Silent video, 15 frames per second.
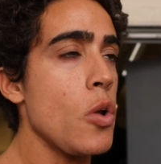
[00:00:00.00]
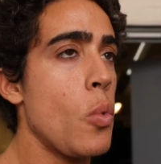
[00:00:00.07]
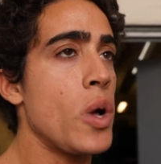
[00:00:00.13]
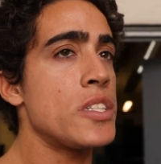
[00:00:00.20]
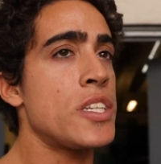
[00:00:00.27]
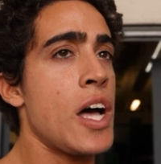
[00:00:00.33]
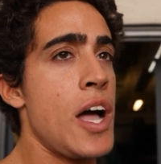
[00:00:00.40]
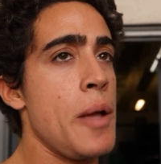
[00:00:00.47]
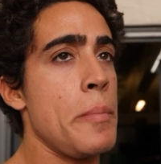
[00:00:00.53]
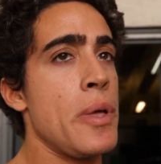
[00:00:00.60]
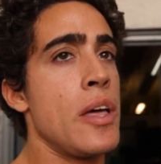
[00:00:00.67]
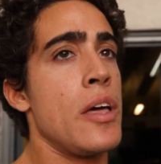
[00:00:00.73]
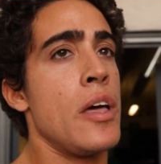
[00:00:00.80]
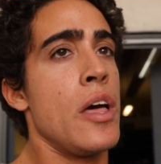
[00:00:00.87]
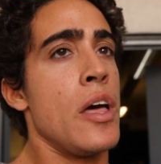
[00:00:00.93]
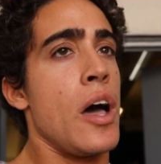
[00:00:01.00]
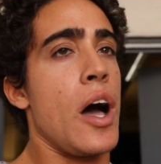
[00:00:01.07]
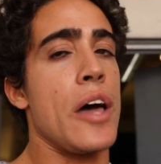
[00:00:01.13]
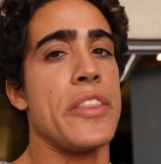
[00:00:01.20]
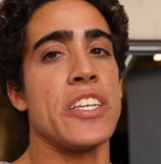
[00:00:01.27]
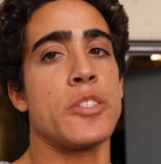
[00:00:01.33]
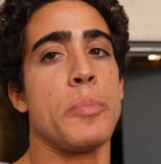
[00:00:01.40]
One time,
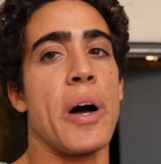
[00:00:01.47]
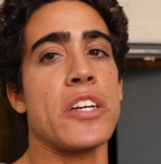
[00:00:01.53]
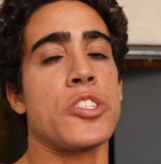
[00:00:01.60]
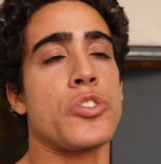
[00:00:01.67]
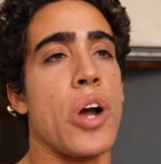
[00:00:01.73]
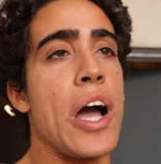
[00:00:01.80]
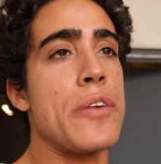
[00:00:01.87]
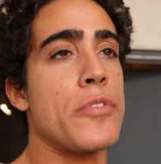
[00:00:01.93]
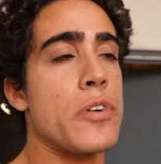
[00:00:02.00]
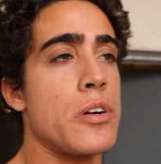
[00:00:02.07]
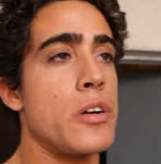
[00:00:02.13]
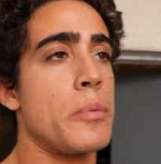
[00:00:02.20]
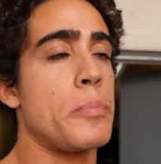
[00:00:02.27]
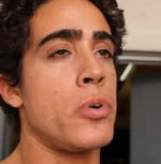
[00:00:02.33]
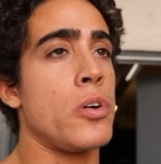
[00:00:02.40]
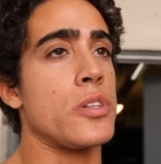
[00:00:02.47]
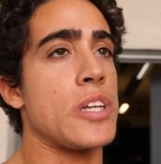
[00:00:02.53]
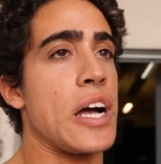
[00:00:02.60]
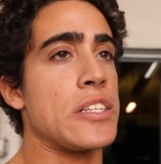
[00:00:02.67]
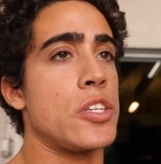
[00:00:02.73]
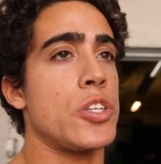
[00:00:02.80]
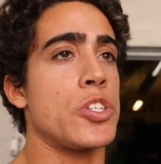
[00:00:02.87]
this bus driver
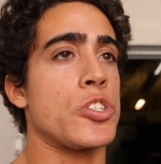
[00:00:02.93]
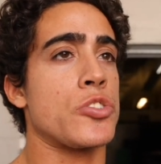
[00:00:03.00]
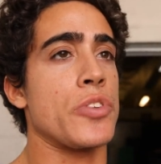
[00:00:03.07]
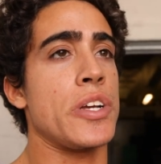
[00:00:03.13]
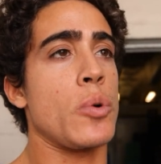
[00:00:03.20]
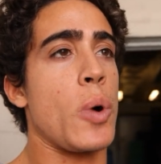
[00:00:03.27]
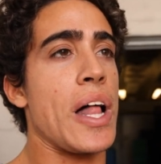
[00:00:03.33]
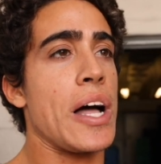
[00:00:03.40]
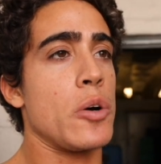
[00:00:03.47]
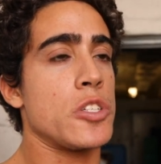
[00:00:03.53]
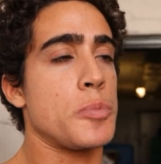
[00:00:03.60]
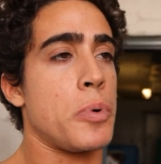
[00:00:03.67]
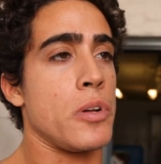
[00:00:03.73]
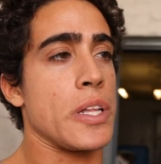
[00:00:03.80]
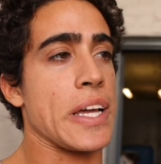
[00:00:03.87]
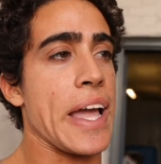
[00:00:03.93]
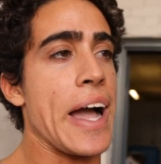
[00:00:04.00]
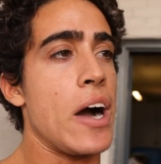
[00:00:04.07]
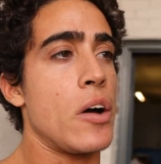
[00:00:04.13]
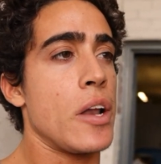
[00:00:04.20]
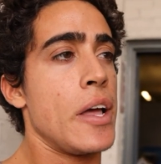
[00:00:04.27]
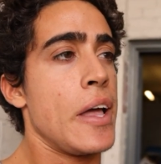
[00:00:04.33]
pulled onto the street while I was pulling
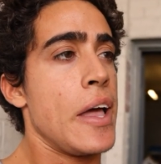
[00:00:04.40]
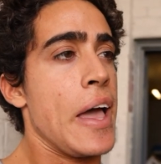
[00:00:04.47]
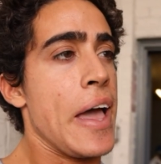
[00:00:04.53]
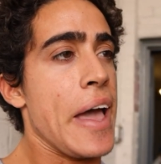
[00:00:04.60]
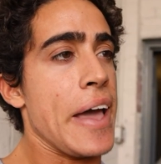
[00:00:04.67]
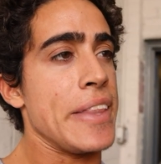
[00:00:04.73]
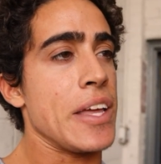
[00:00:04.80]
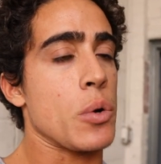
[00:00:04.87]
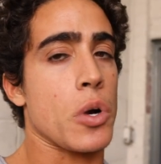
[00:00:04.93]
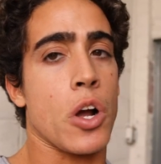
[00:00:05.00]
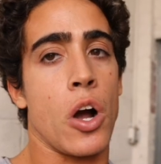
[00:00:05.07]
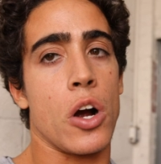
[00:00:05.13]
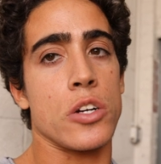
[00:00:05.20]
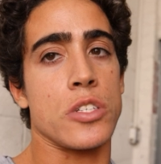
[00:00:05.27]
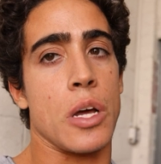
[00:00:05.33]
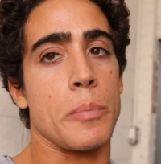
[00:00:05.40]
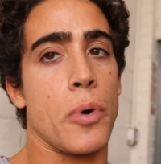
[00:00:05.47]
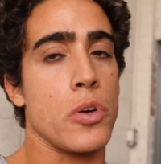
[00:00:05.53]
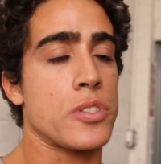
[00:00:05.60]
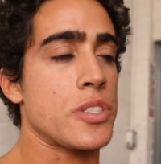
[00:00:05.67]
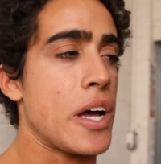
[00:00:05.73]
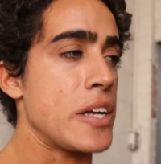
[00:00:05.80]
out, and there were cars on
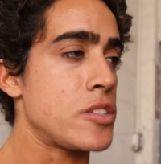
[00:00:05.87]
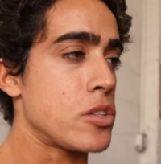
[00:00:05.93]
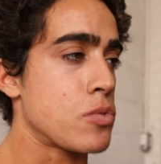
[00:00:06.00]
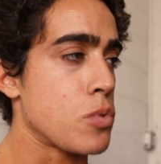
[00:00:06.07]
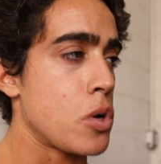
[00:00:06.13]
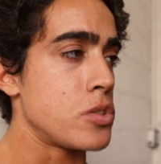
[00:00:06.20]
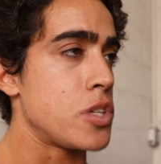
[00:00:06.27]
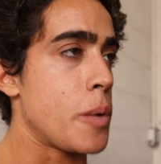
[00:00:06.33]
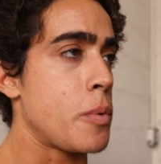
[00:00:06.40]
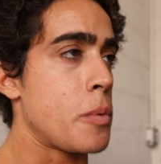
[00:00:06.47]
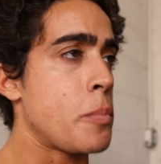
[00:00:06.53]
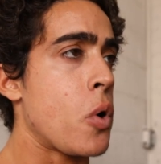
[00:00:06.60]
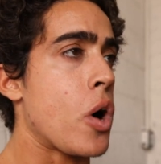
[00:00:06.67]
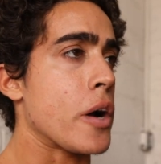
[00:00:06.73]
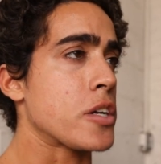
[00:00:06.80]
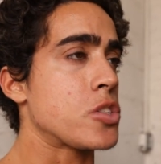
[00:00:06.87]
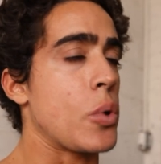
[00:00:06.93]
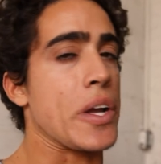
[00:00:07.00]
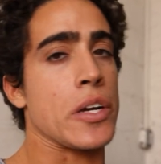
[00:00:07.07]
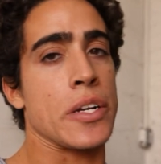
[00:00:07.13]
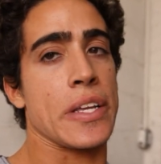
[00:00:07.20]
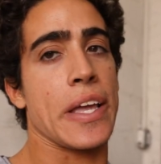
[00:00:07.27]
both sides of the road double parked,
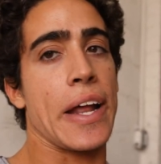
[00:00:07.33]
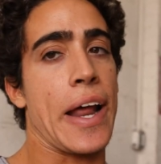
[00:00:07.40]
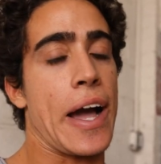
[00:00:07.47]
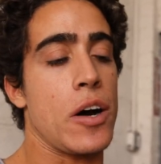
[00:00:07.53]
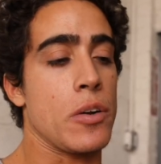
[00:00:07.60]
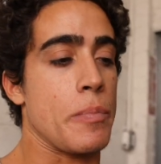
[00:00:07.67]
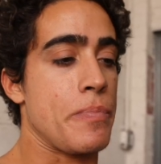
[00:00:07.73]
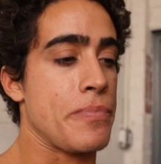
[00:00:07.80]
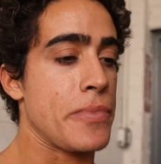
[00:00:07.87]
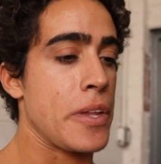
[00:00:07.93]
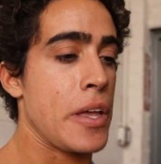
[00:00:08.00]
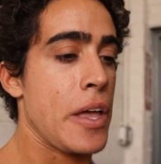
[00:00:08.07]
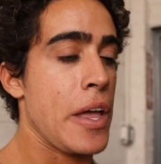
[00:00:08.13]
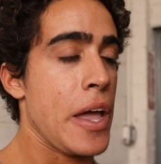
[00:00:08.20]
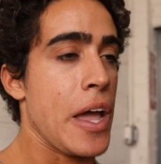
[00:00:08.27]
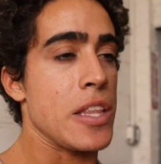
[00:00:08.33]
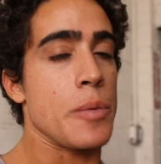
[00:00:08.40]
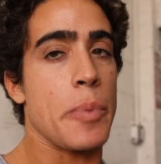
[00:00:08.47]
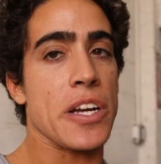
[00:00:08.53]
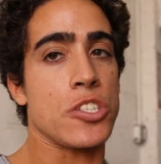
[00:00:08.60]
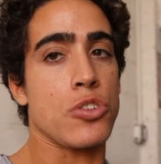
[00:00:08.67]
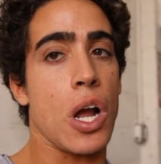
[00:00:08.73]
so I couldn't get out. And
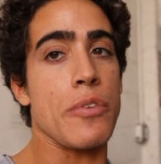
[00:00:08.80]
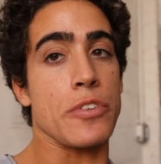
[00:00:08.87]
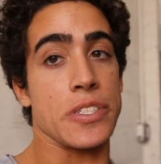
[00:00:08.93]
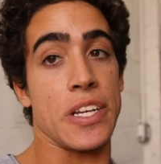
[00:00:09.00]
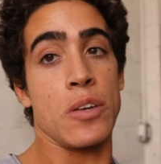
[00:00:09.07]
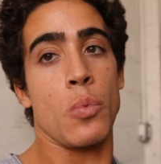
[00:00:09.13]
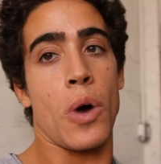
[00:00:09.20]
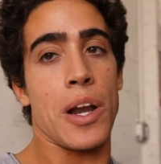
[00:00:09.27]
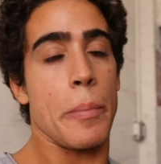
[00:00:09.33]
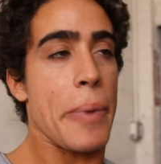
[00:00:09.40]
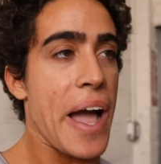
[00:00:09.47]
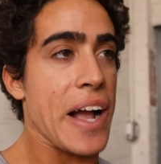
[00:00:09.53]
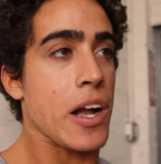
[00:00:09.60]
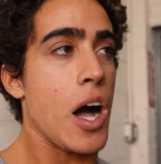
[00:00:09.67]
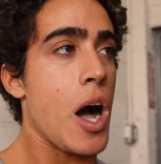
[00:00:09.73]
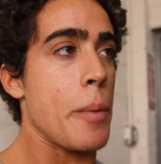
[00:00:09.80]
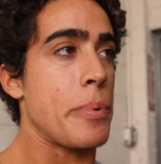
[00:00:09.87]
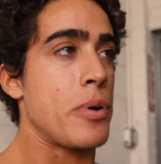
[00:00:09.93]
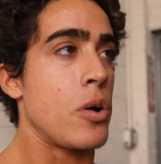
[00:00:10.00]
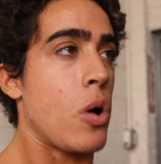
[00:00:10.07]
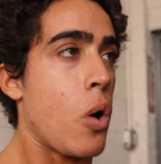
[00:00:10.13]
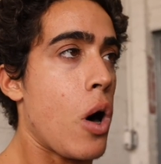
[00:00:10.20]
the bus driver didn't want to back
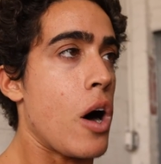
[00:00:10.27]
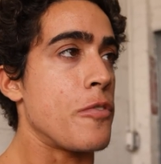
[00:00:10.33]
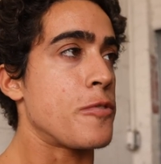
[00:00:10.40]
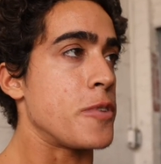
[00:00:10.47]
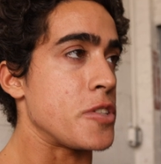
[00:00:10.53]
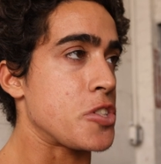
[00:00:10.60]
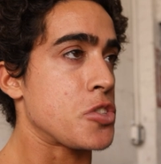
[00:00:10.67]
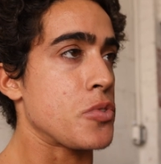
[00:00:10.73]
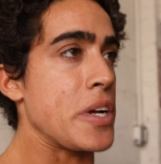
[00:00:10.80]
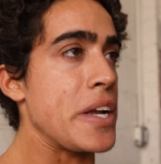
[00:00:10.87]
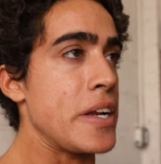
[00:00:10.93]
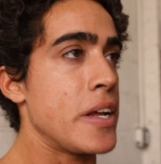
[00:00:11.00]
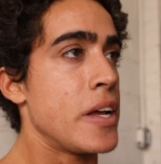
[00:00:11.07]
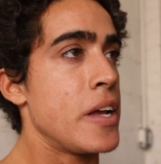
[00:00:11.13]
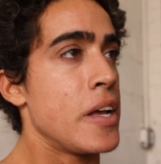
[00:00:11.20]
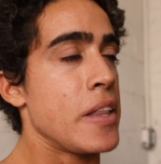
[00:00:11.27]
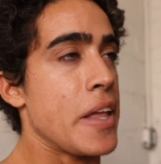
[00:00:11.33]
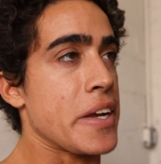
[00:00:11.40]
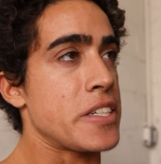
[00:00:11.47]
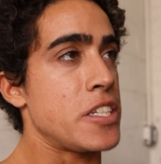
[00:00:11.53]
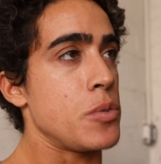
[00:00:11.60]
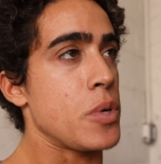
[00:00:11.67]
up off the street.
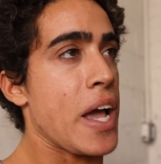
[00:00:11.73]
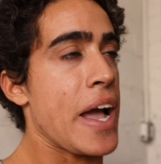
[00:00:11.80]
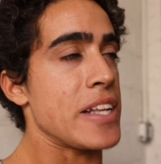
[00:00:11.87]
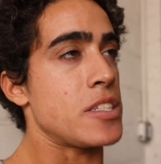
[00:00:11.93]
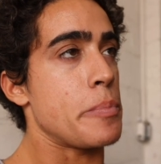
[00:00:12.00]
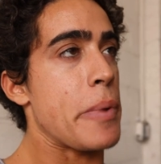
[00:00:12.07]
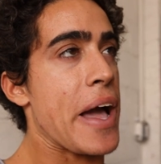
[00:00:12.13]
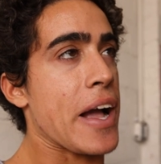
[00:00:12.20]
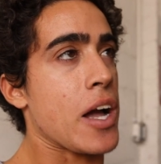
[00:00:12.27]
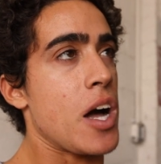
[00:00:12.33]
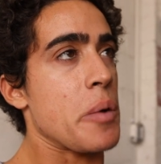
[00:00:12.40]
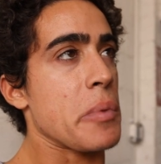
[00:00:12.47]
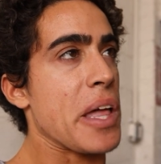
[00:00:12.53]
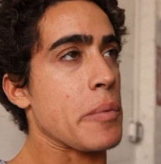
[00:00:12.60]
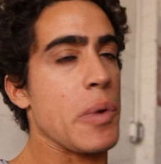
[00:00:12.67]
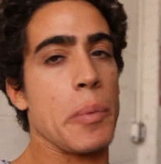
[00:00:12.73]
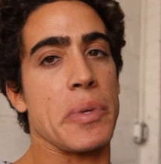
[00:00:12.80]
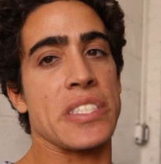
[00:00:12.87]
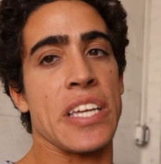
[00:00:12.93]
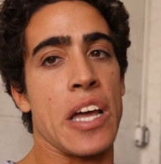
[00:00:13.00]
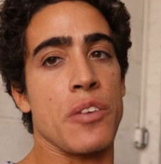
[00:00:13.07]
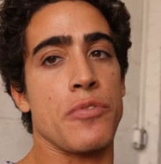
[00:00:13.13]
Like, she would have had to back up like
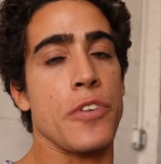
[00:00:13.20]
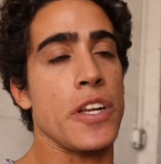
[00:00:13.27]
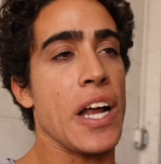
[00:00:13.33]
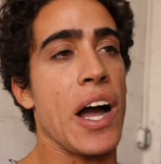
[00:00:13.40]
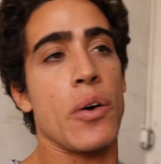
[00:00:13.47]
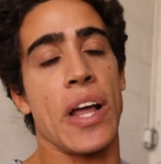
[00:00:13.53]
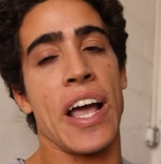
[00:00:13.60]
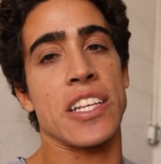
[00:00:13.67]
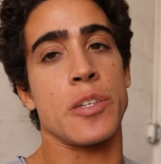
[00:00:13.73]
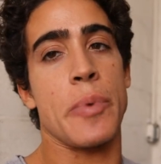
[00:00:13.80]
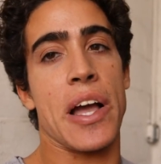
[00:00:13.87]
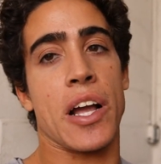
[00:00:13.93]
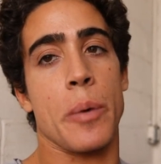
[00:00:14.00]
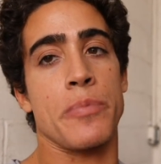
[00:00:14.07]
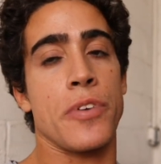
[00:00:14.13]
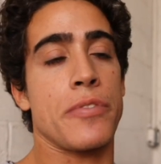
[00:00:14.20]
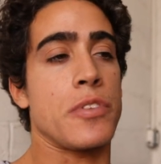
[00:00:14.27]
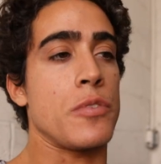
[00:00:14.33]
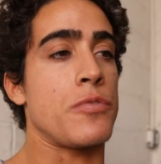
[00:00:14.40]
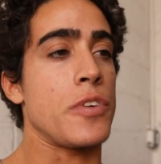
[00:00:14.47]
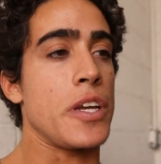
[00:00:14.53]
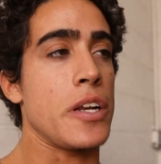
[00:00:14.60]
maybe 10 feet. I would have had to back up
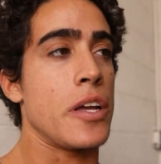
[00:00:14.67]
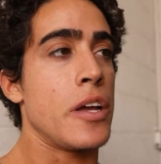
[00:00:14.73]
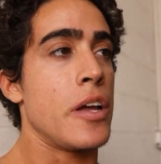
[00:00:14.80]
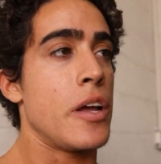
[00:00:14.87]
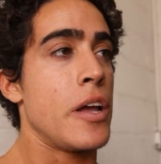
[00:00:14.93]
50 feet.